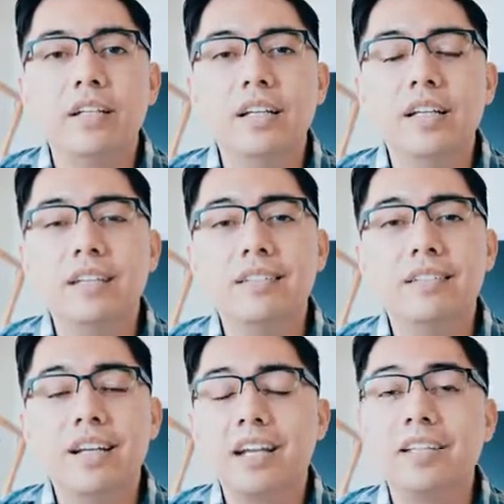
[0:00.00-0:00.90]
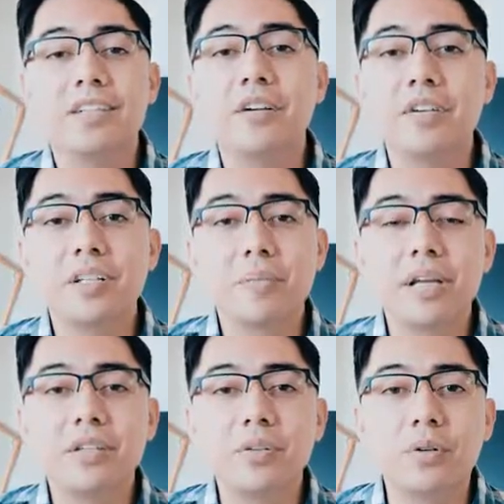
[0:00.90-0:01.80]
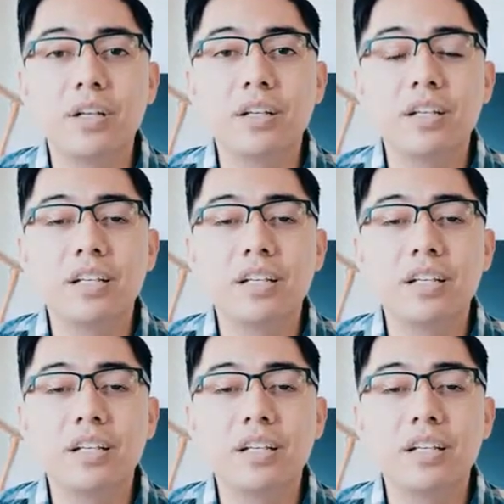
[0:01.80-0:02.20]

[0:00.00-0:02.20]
it kind of self-explanatory.